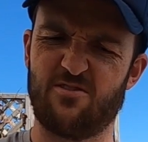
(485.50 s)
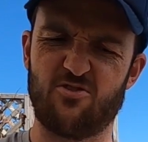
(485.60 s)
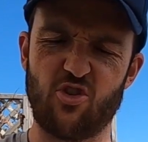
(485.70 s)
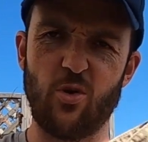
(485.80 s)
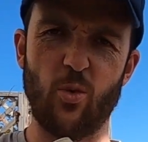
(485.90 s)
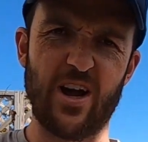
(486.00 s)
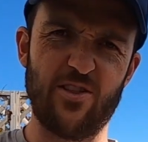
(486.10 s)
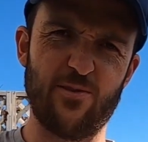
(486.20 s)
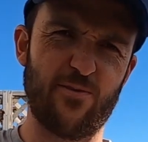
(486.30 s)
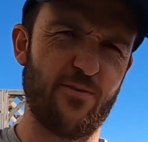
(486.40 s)

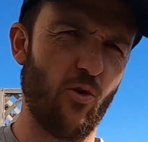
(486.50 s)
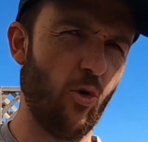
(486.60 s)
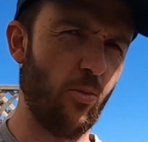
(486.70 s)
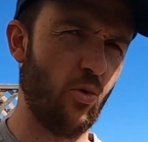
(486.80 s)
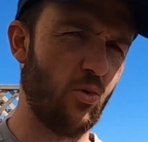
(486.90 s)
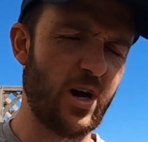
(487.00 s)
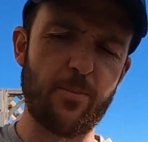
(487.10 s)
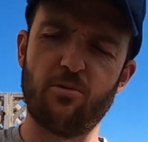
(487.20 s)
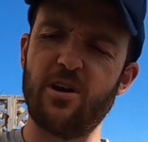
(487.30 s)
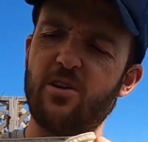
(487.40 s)
streetwear than formal
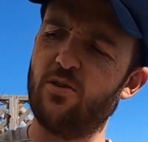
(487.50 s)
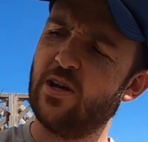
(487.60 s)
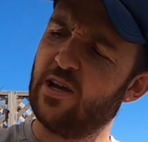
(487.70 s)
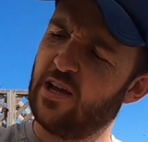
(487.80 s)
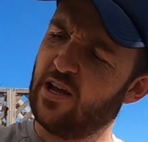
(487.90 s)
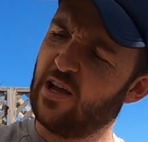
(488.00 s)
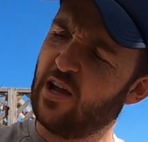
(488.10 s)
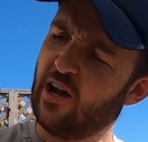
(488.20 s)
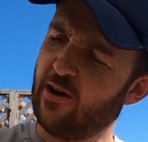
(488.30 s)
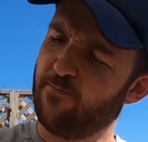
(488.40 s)
apparel.
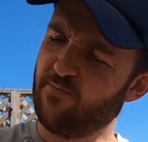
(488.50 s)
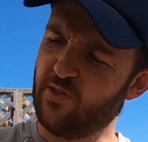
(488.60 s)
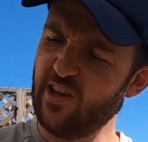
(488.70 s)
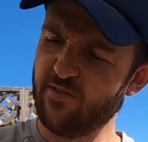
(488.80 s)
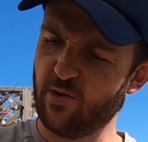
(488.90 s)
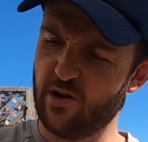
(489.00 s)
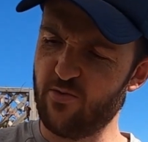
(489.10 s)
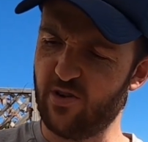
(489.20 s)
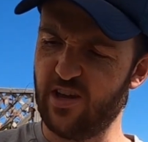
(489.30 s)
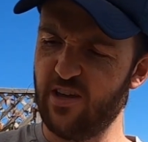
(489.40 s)
These were
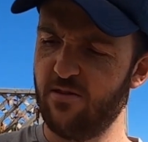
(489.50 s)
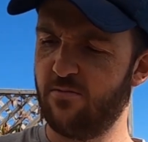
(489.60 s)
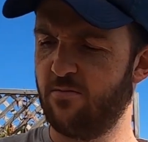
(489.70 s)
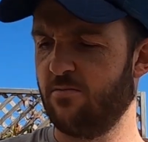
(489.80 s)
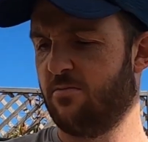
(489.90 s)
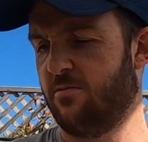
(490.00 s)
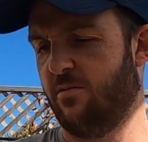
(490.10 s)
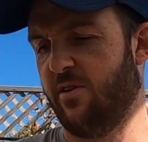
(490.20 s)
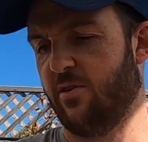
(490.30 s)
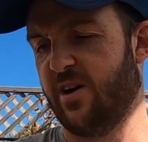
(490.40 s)
only,
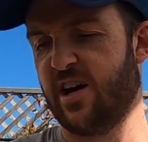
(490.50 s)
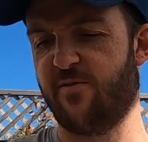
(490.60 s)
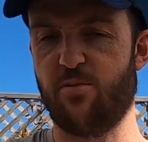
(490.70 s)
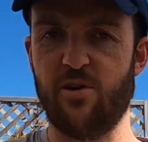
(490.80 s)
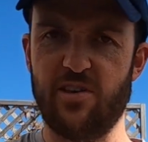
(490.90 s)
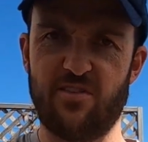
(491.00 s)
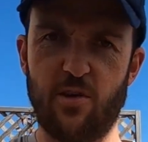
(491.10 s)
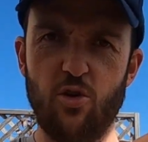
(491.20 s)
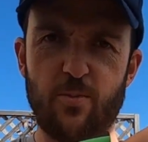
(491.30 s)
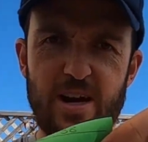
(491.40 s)
there you go, half price,
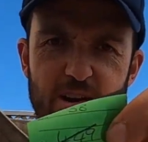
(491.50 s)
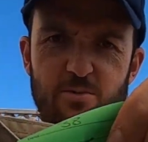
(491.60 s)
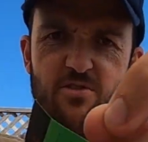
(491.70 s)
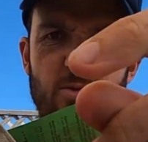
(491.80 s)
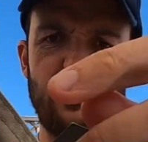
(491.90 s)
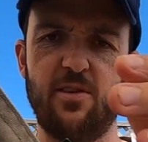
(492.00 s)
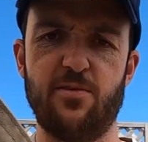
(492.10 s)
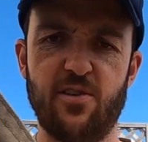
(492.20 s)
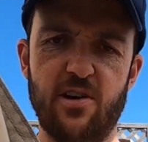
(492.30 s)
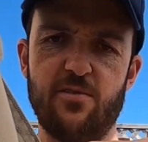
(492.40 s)

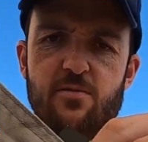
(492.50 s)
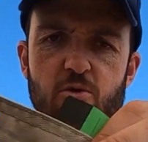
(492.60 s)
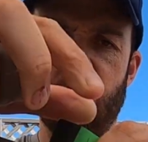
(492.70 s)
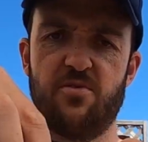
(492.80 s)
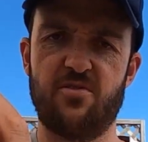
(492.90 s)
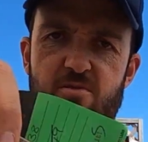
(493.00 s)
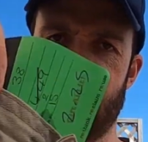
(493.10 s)
£2.25. Whoops,